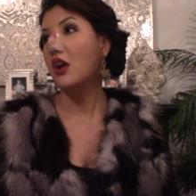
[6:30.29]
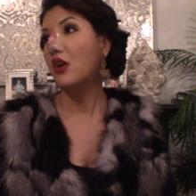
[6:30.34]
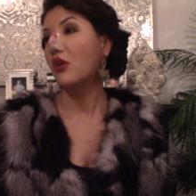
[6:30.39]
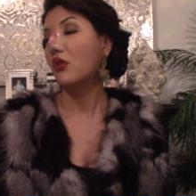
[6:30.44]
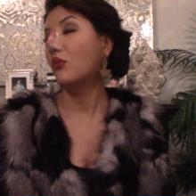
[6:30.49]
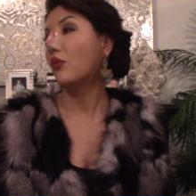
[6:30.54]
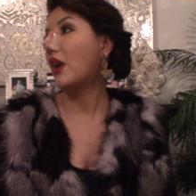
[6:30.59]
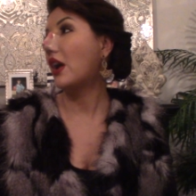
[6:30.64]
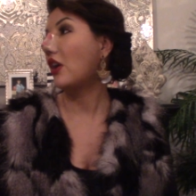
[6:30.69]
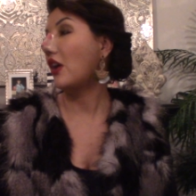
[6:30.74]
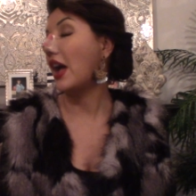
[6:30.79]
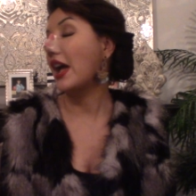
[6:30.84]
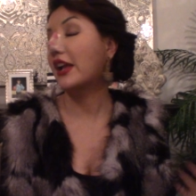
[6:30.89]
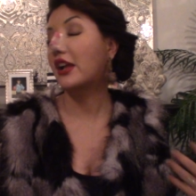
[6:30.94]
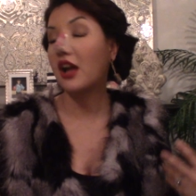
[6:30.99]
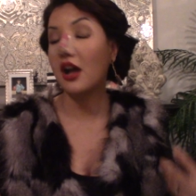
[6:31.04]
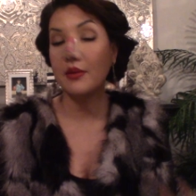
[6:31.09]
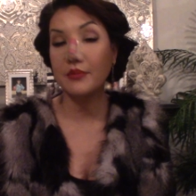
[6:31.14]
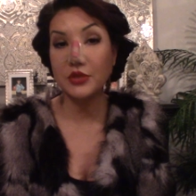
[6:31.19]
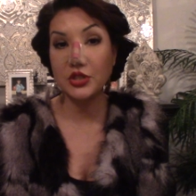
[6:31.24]
Well, I
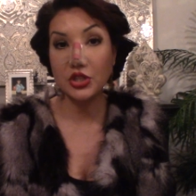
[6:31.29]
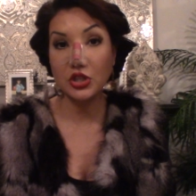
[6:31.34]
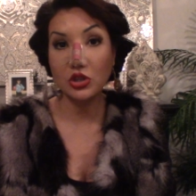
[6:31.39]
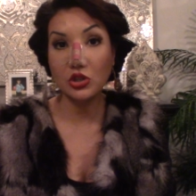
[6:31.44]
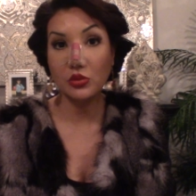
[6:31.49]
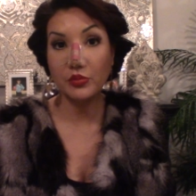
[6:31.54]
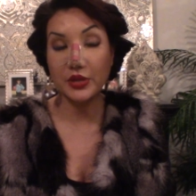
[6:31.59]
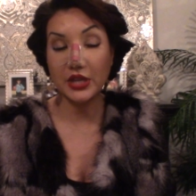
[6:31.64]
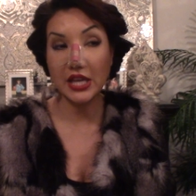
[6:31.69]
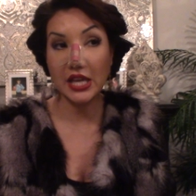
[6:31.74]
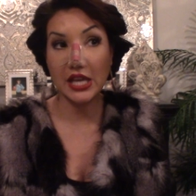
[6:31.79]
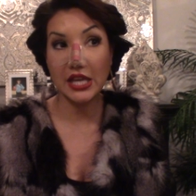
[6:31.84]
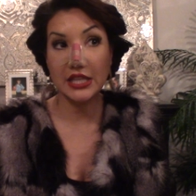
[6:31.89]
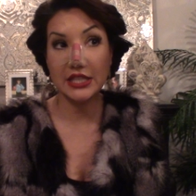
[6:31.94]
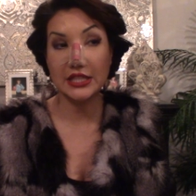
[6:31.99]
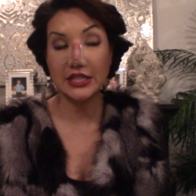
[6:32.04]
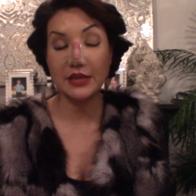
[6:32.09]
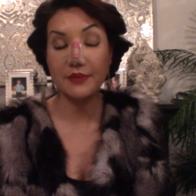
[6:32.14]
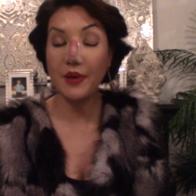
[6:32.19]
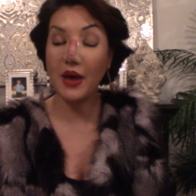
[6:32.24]
come to
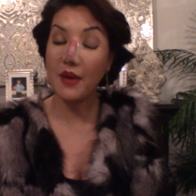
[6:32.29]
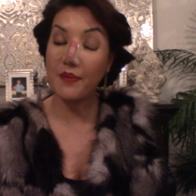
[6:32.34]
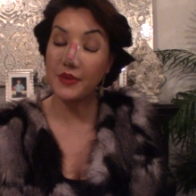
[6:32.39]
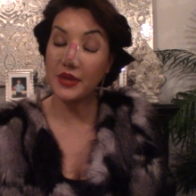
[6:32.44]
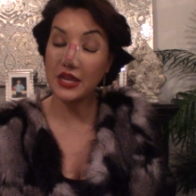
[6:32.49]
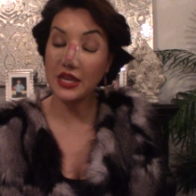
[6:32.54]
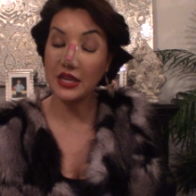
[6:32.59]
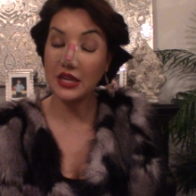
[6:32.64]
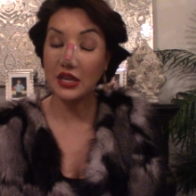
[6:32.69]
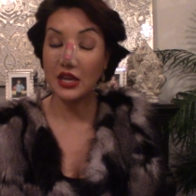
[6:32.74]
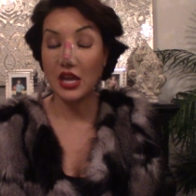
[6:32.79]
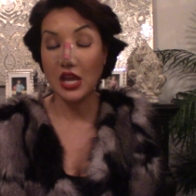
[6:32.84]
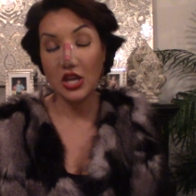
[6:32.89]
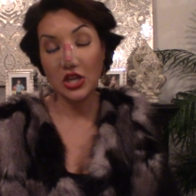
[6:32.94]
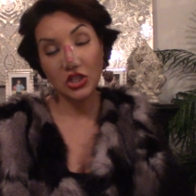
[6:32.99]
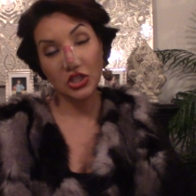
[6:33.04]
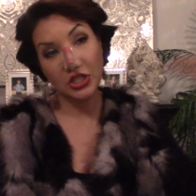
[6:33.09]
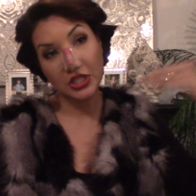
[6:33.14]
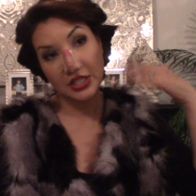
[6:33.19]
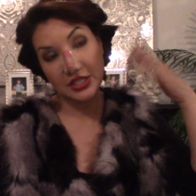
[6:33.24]
because the puppy,
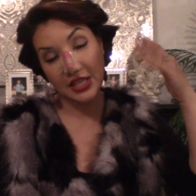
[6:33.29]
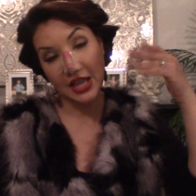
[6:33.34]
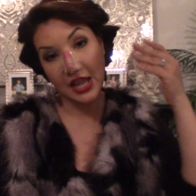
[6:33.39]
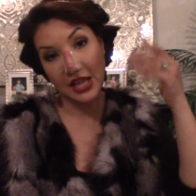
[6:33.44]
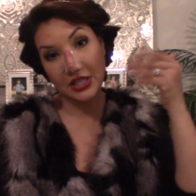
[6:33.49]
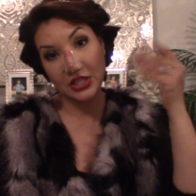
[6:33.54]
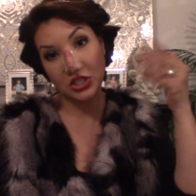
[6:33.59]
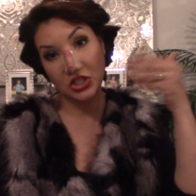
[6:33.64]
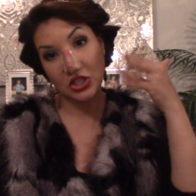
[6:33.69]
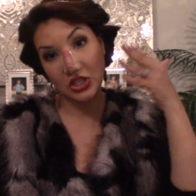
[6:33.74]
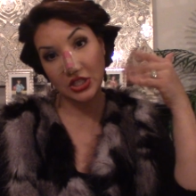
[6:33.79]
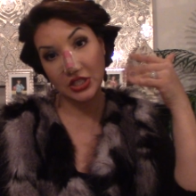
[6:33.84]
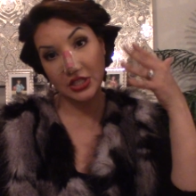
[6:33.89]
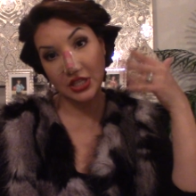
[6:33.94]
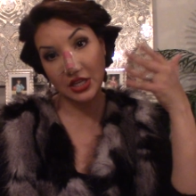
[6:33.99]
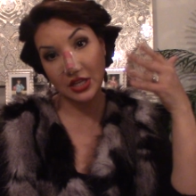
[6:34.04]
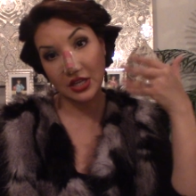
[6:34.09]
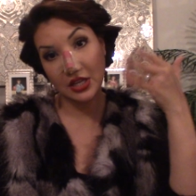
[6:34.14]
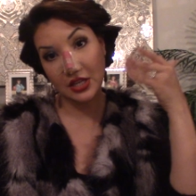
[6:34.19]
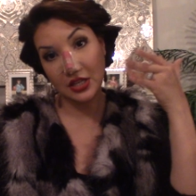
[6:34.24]
she decides she's
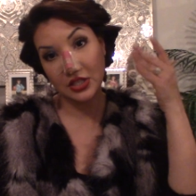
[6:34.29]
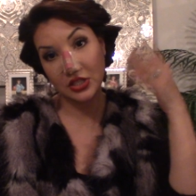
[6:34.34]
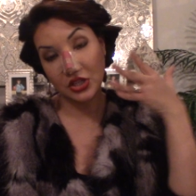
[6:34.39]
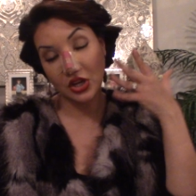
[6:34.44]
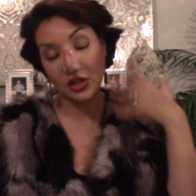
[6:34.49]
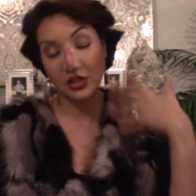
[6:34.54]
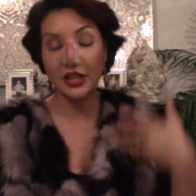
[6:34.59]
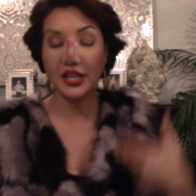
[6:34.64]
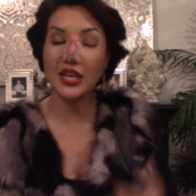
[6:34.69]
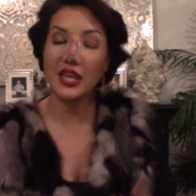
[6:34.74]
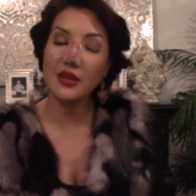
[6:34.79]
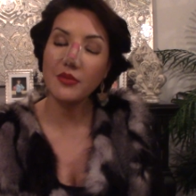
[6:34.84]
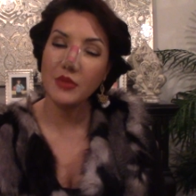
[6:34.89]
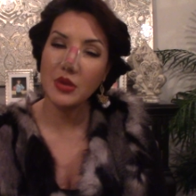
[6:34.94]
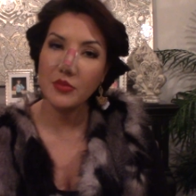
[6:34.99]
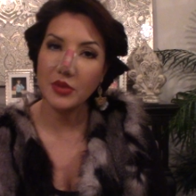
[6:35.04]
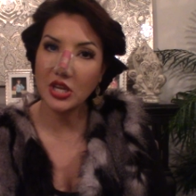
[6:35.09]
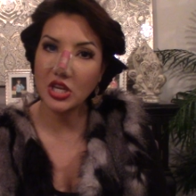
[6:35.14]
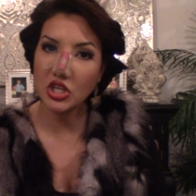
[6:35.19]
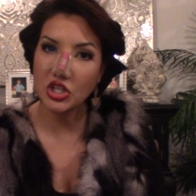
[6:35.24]
going to start licking me
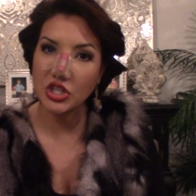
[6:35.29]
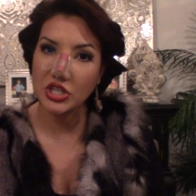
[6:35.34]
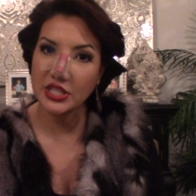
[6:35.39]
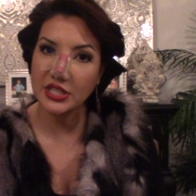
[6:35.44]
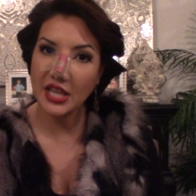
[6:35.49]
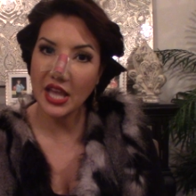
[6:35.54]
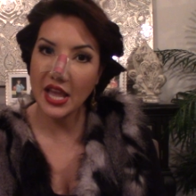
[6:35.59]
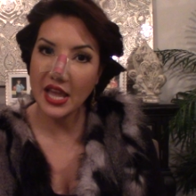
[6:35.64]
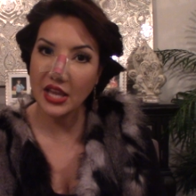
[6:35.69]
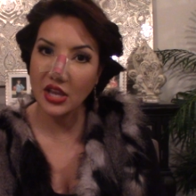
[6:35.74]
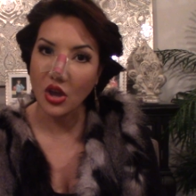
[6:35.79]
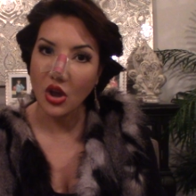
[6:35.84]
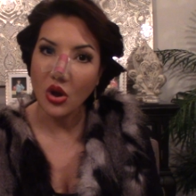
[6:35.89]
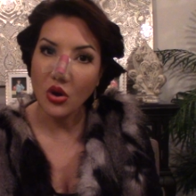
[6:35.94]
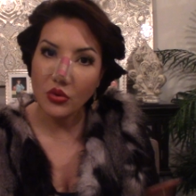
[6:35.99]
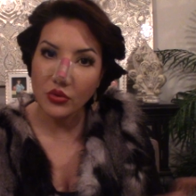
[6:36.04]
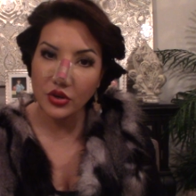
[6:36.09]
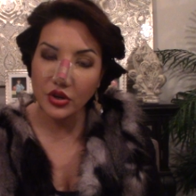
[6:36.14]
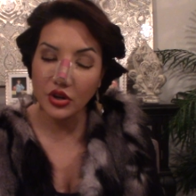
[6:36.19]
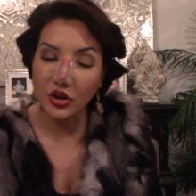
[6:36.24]
because she's like,
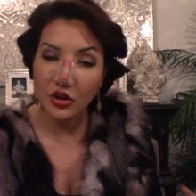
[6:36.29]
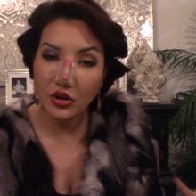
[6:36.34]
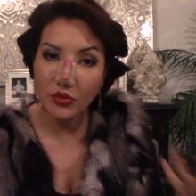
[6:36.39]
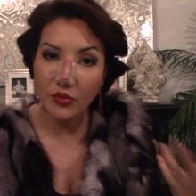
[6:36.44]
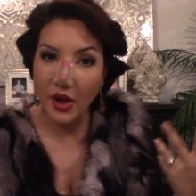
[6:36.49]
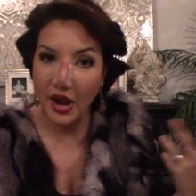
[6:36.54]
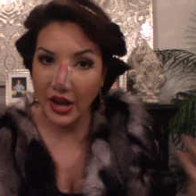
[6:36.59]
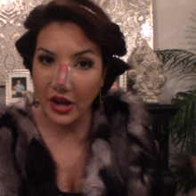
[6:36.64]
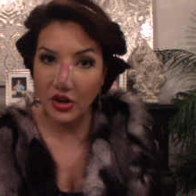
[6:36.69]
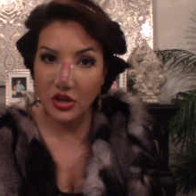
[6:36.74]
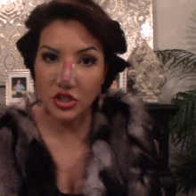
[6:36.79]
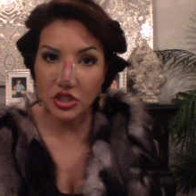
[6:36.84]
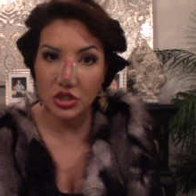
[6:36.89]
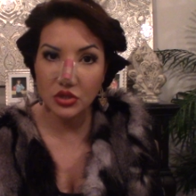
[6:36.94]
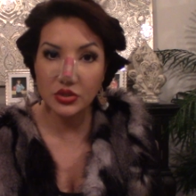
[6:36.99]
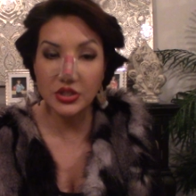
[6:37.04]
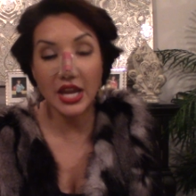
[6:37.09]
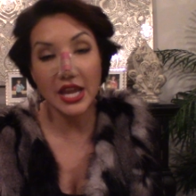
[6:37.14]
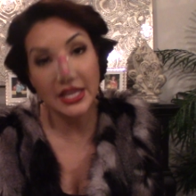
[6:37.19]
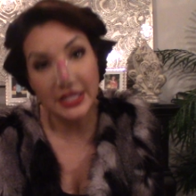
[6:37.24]
owner, why aren't you
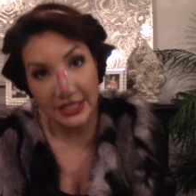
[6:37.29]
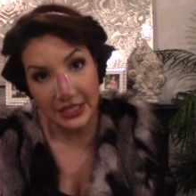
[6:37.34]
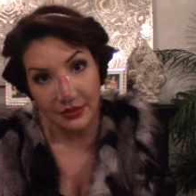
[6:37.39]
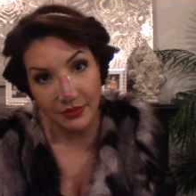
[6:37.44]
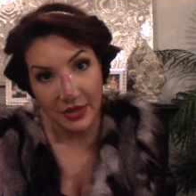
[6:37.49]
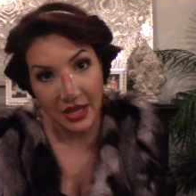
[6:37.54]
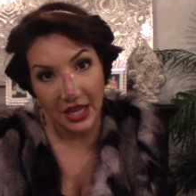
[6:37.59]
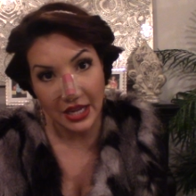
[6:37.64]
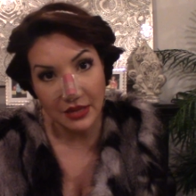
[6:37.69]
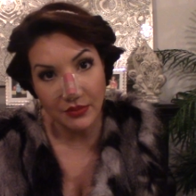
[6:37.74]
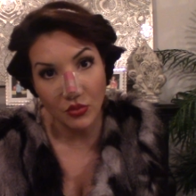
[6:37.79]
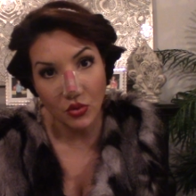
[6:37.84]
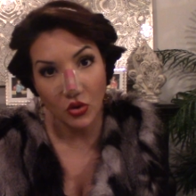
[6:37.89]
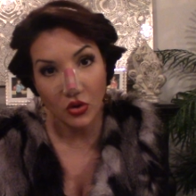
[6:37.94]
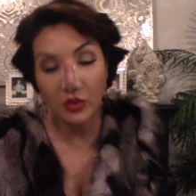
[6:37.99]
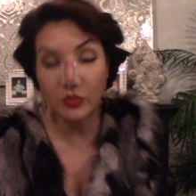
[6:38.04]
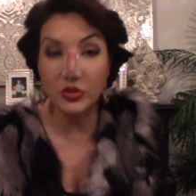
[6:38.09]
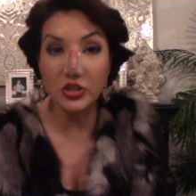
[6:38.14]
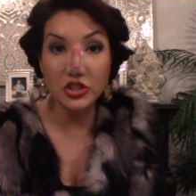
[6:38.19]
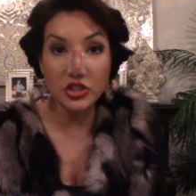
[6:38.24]
chasing me anymore?
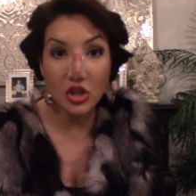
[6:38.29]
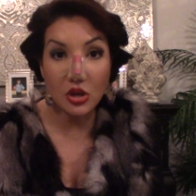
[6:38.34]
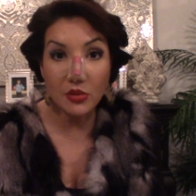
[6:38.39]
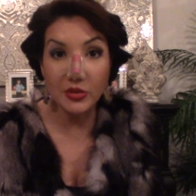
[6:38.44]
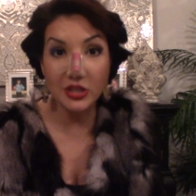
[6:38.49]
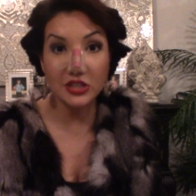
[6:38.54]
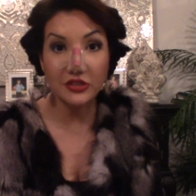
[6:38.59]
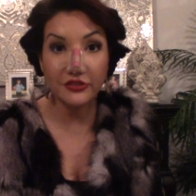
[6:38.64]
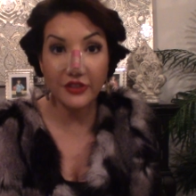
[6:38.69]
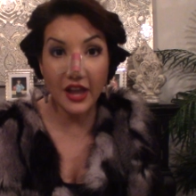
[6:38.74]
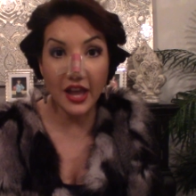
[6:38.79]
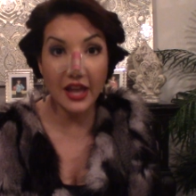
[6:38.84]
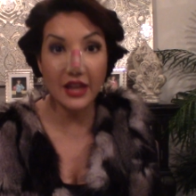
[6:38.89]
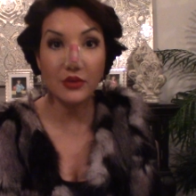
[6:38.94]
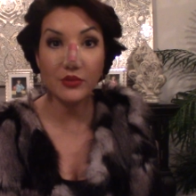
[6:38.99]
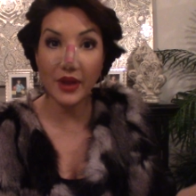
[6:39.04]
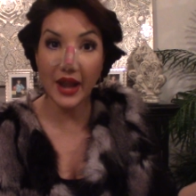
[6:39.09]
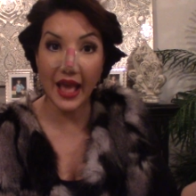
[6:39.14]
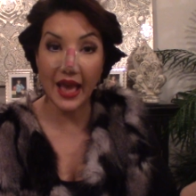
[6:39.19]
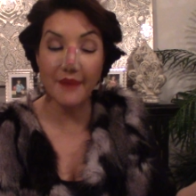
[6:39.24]
It was so much fun.
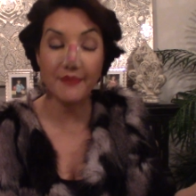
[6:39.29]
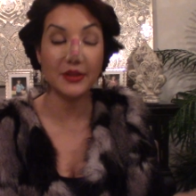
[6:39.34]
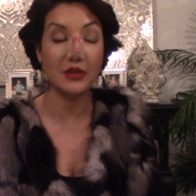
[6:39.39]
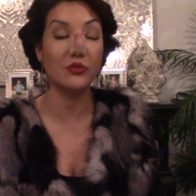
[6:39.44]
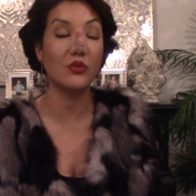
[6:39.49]
What happened?